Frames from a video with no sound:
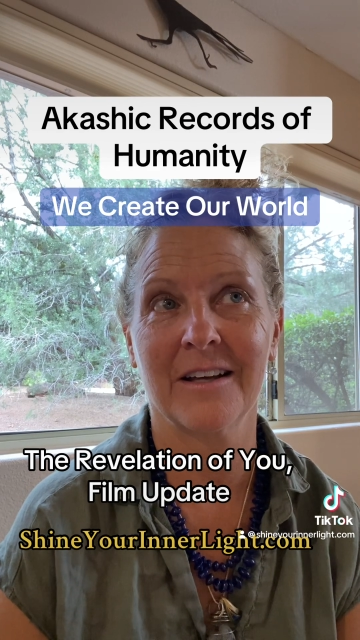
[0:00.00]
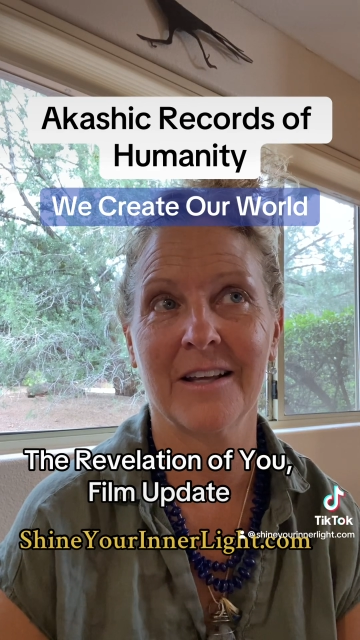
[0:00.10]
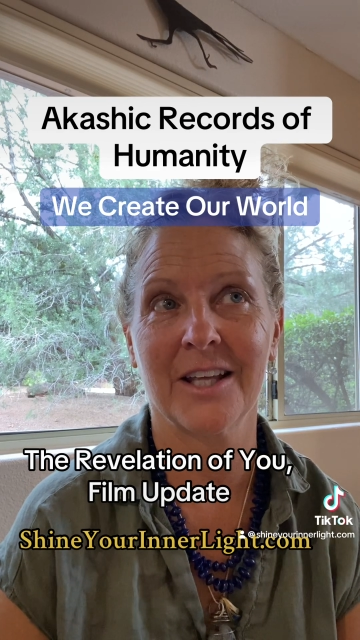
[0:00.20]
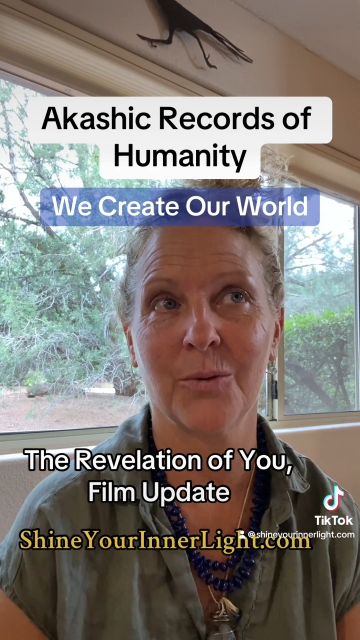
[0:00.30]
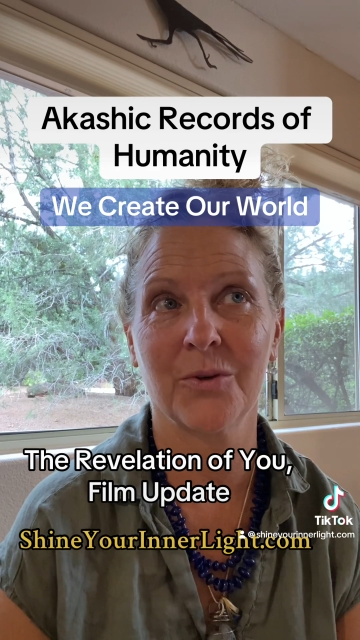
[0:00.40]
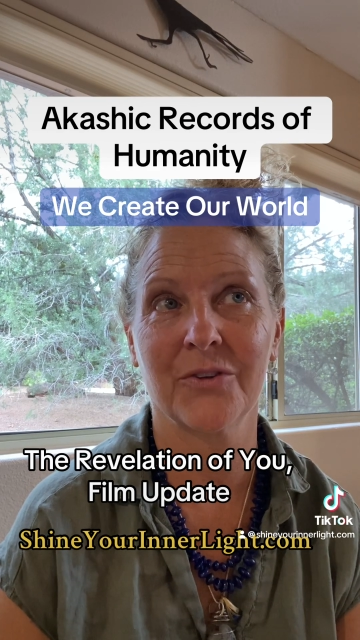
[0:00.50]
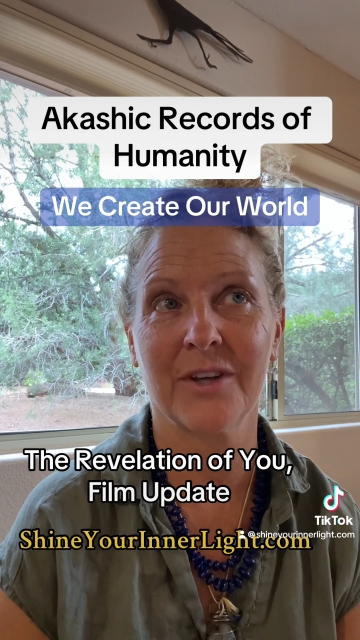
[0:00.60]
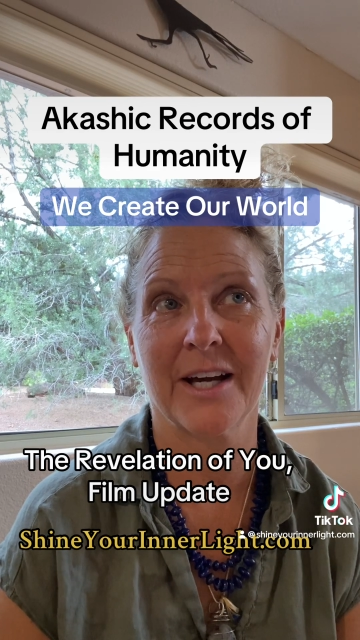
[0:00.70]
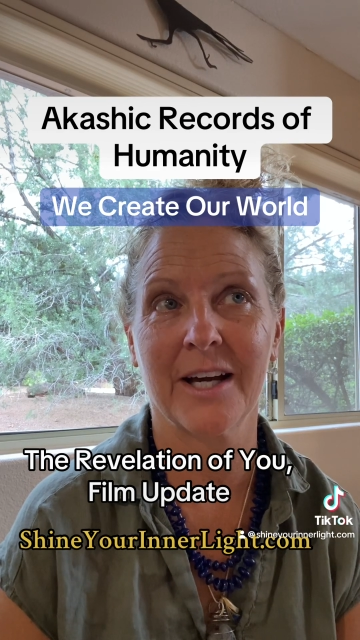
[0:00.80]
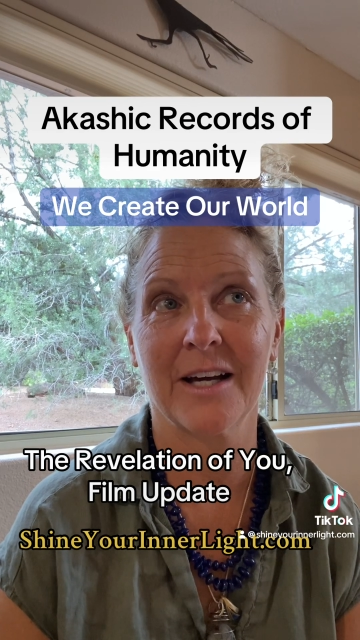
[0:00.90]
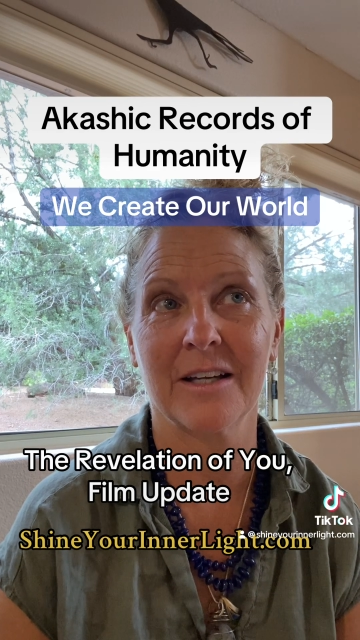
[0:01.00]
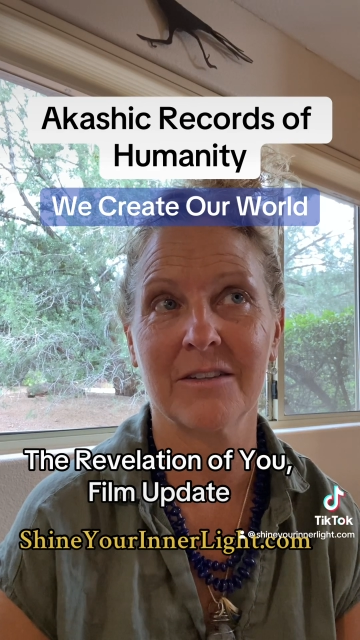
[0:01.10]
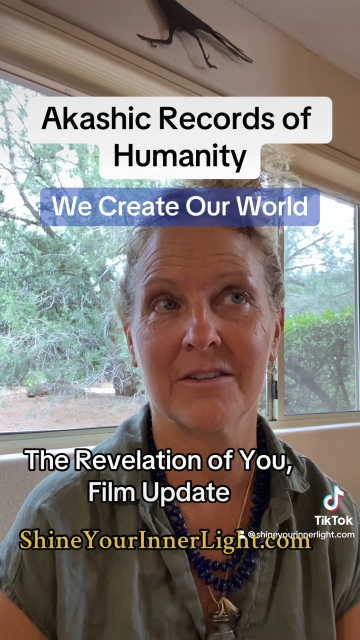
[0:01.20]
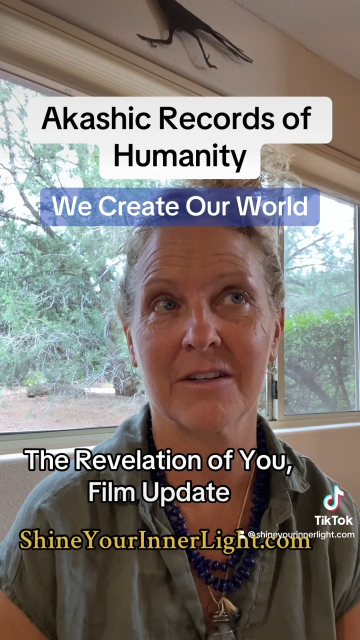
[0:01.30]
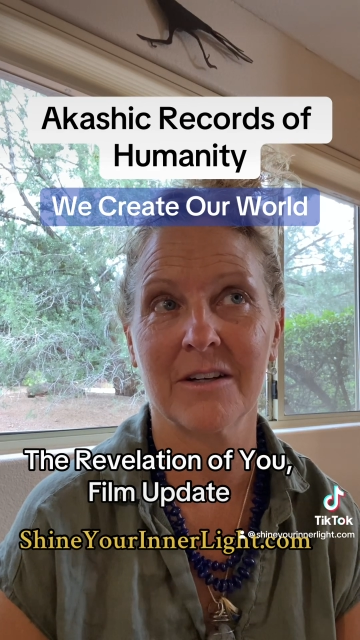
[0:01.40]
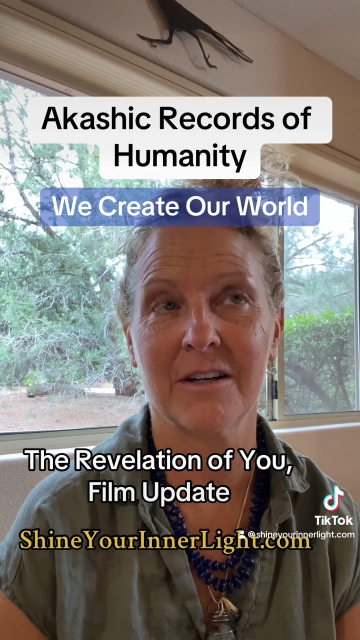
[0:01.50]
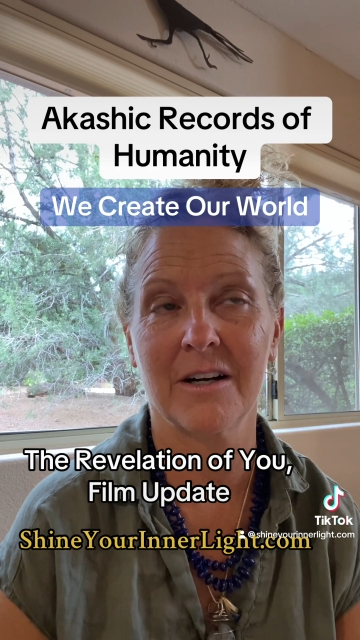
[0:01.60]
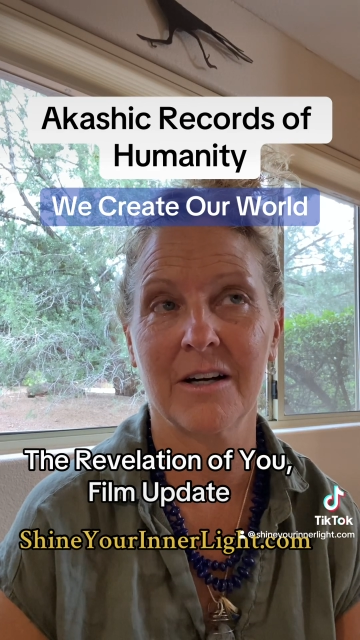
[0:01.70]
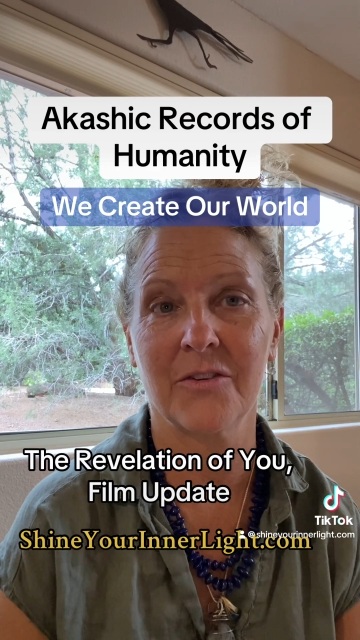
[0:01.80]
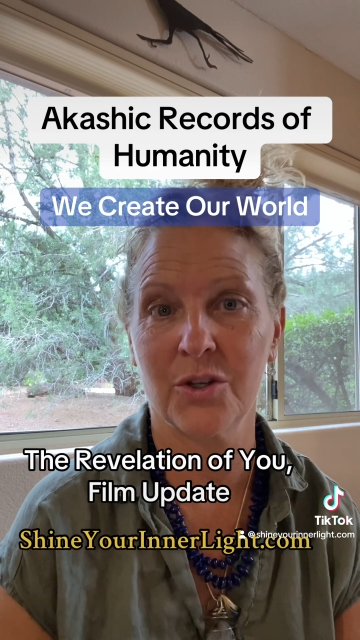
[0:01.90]
he was at
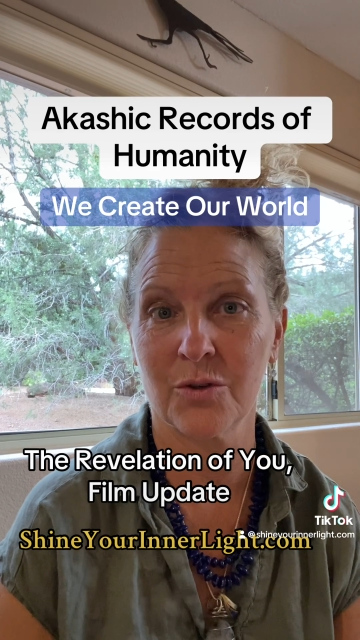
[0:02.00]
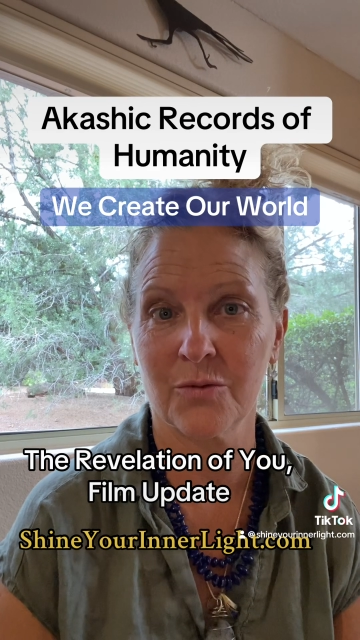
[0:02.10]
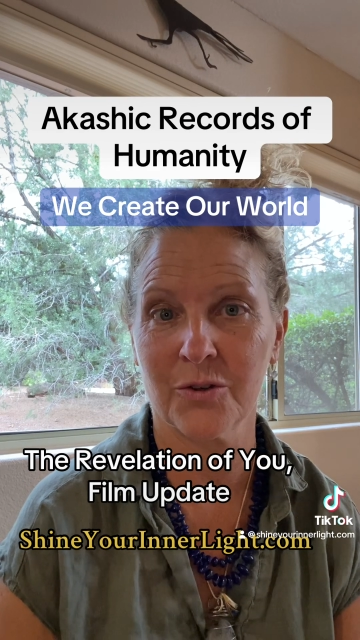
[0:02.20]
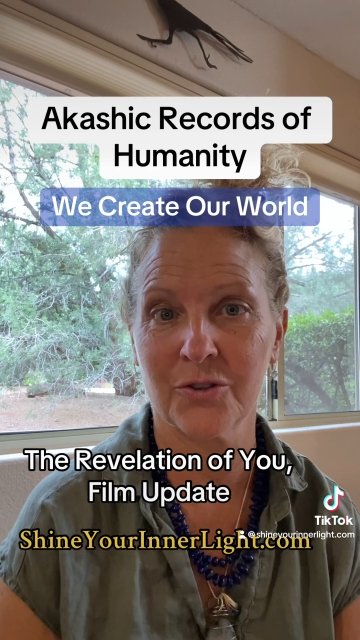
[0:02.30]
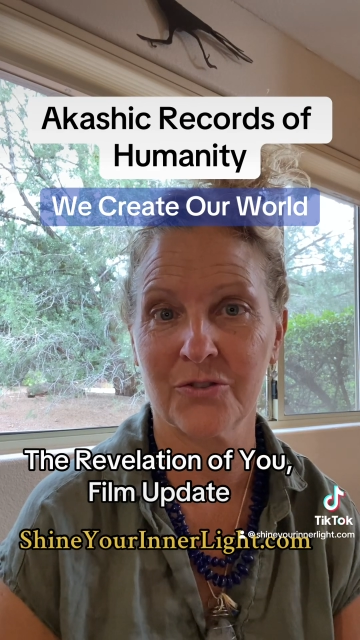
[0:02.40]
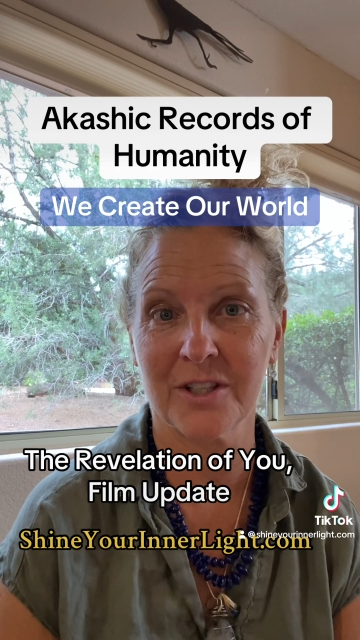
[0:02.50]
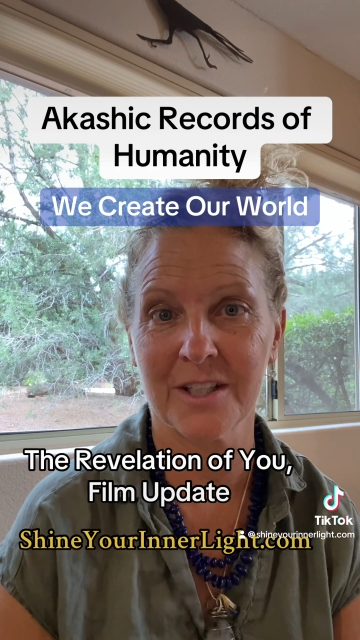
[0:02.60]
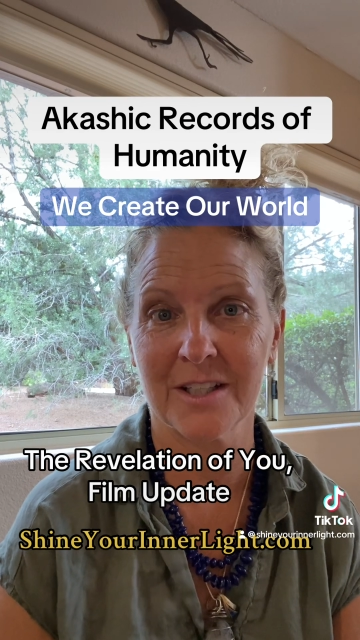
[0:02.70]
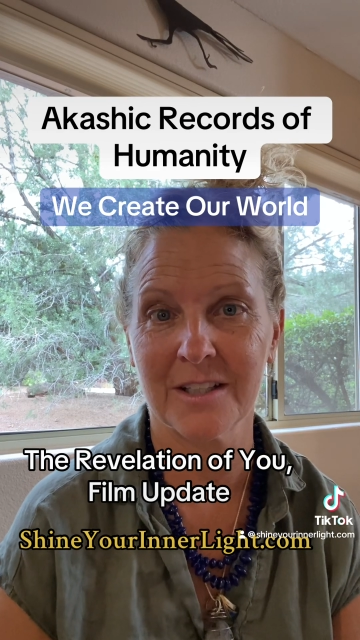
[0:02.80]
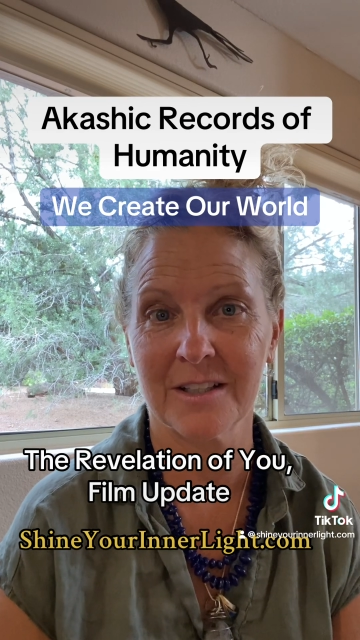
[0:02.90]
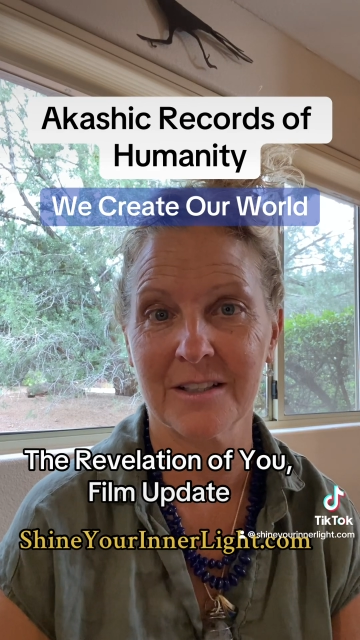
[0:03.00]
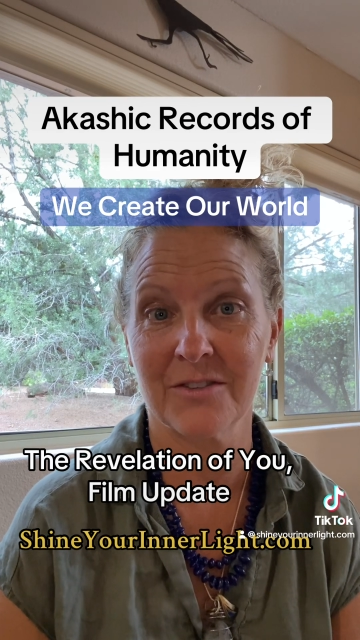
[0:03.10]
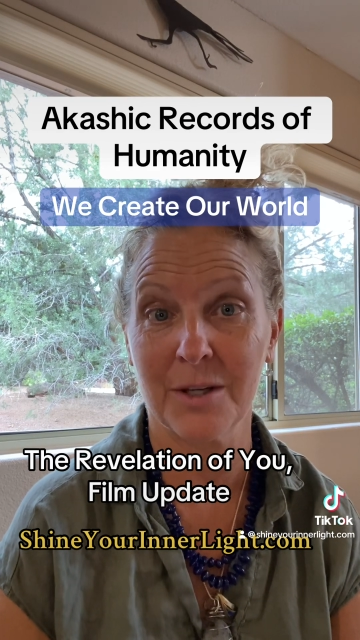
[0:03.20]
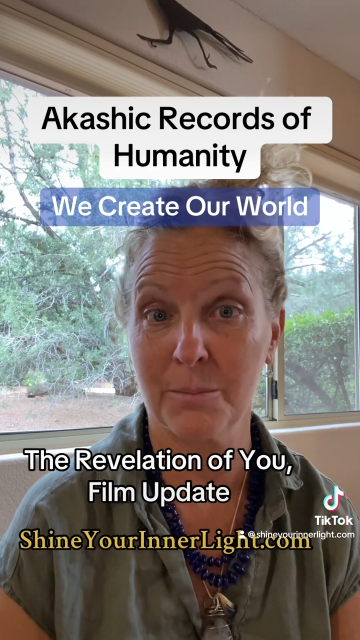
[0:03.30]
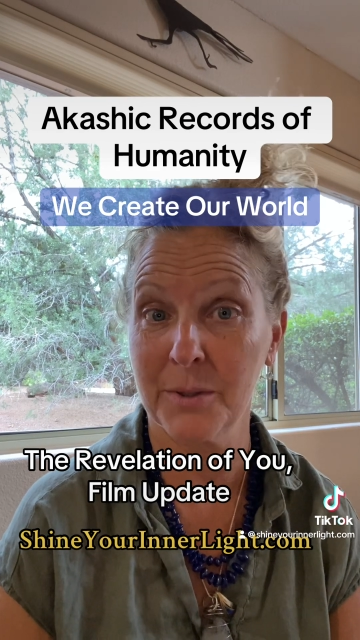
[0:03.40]
the university in St.